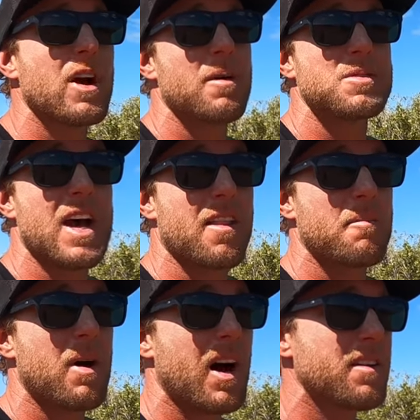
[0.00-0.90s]
comes out of
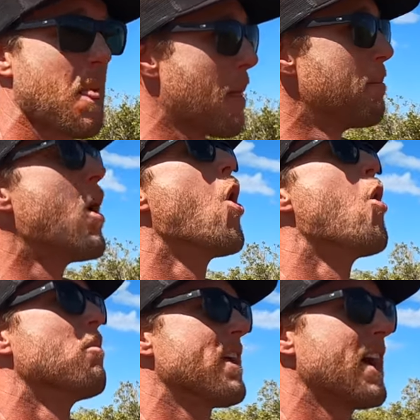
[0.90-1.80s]
the mud,
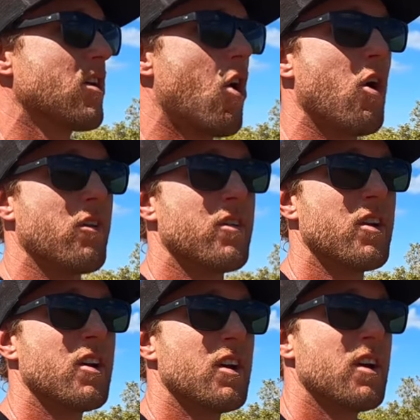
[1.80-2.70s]
boom, they're
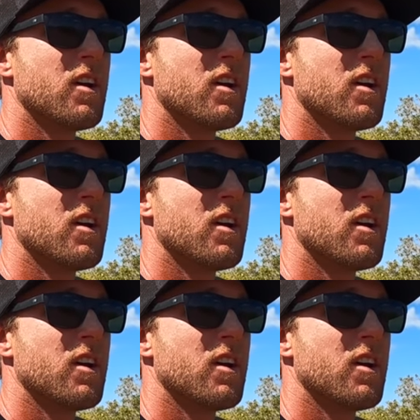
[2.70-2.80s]
gone.